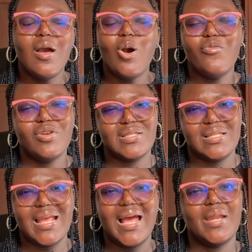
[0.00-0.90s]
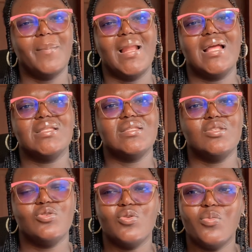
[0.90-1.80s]
Obviously, I had
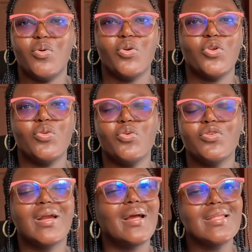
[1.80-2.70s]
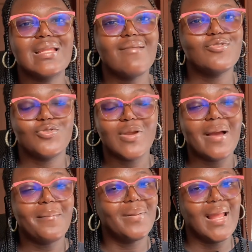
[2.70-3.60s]
plans, you know, but you know, it's left to you,
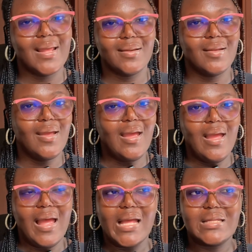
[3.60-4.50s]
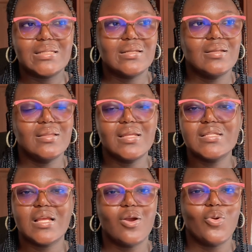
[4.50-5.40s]
can plan, and
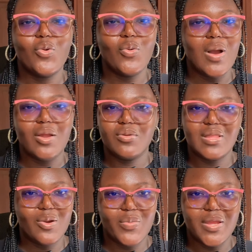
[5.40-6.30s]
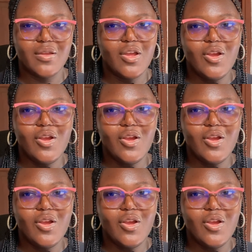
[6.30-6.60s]
things can go another way.